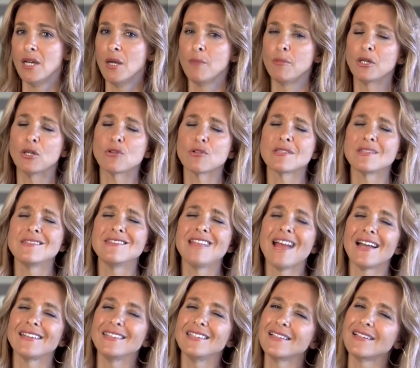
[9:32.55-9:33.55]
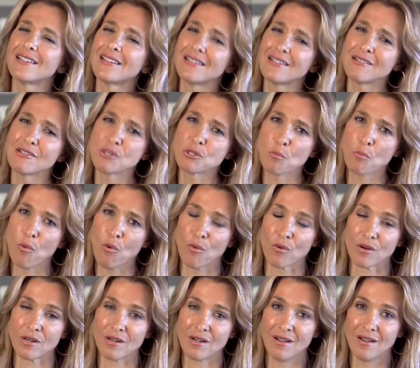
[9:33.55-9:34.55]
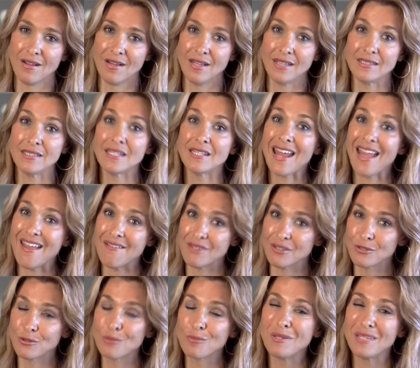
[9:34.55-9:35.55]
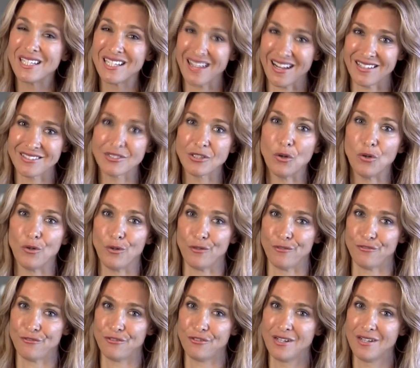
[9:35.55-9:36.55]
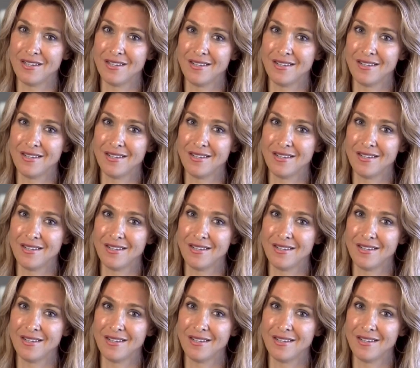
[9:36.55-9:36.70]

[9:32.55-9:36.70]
Because nothing hurts more than having to be cut off